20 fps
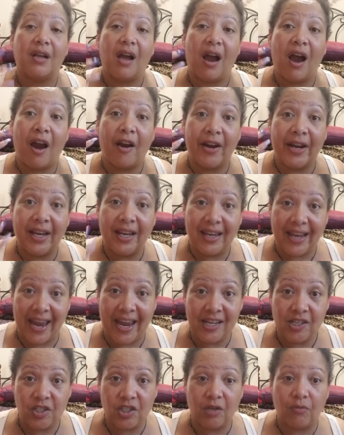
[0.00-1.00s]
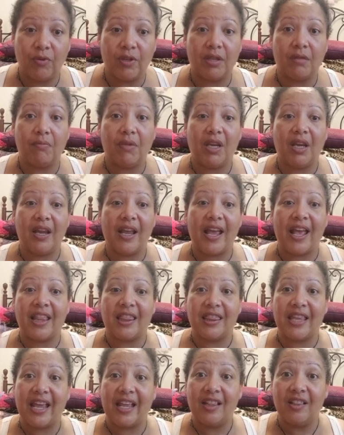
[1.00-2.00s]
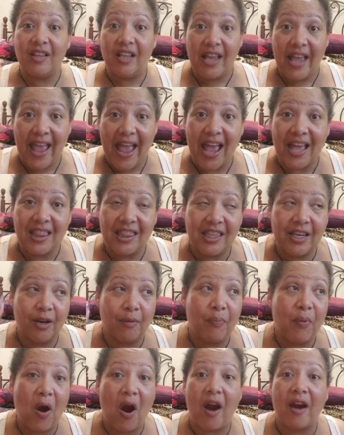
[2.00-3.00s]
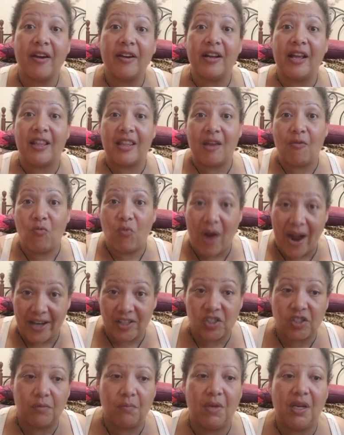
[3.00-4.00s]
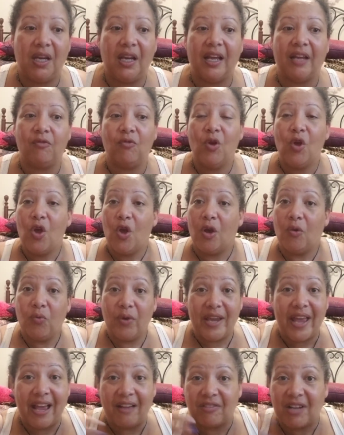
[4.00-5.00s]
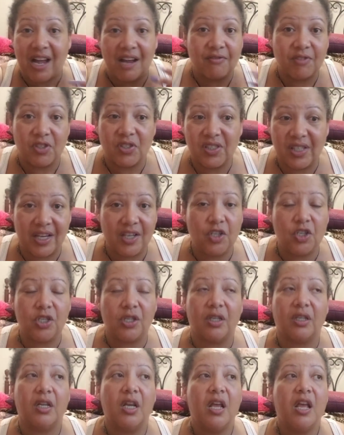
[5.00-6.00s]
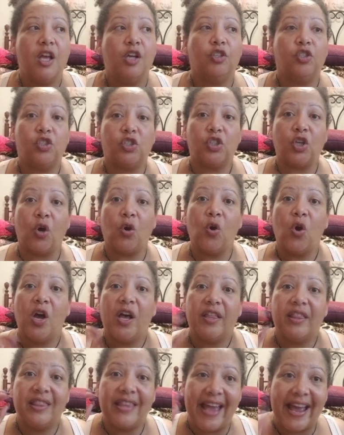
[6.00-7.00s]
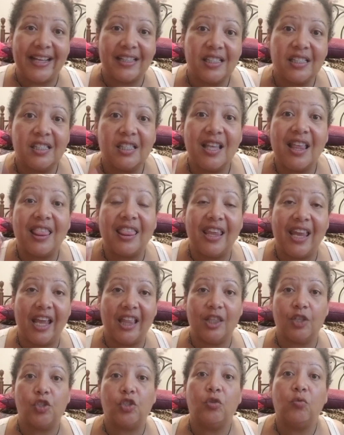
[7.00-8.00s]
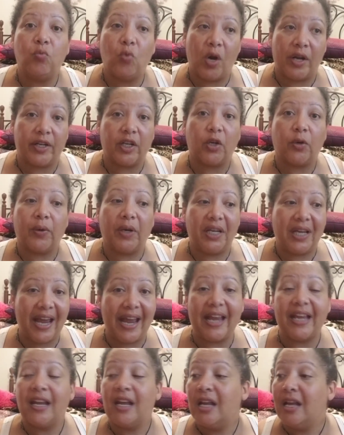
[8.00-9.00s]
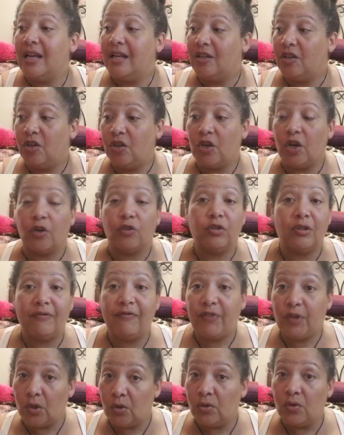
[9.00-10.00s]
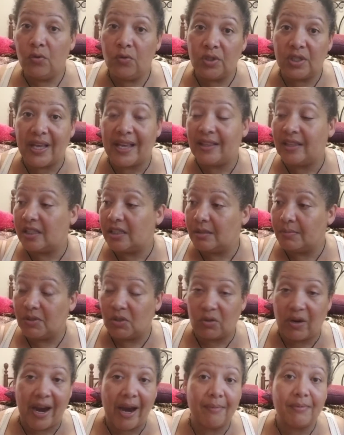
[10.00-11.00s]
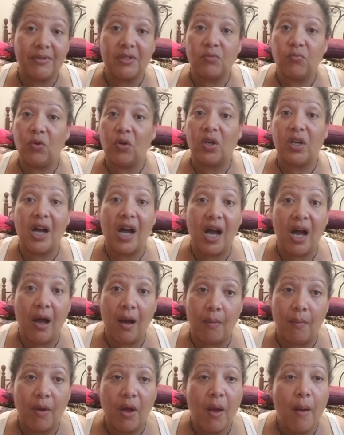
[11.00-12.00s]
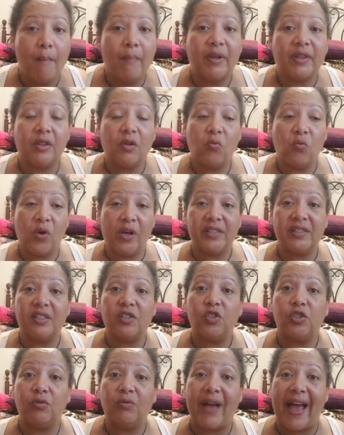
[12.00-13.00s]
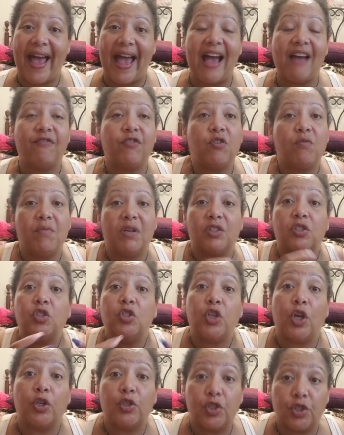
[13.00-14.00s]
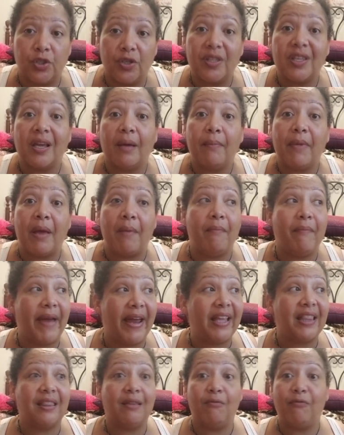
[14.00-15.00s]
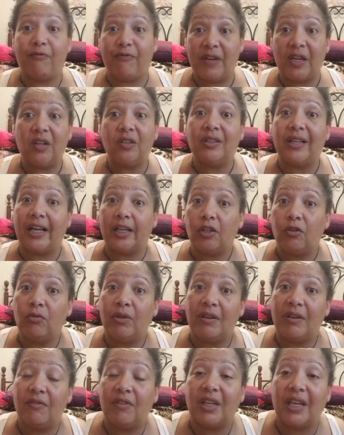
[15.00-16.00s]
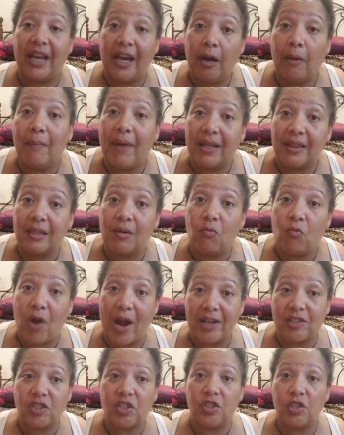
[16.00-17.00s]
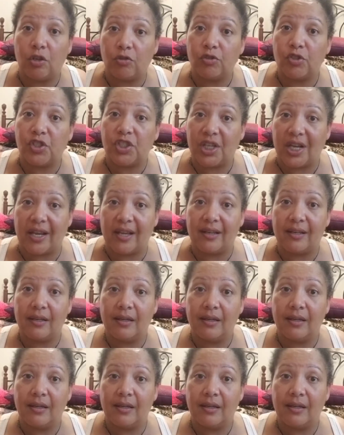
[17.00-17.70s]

are engaging with me and they and they're part and they watch me and, and we have conversation so that's the thing that you want to create you know the views and the subscribers will come but the ones that you have you must nurture them and make them feel like you even care about them watching your shit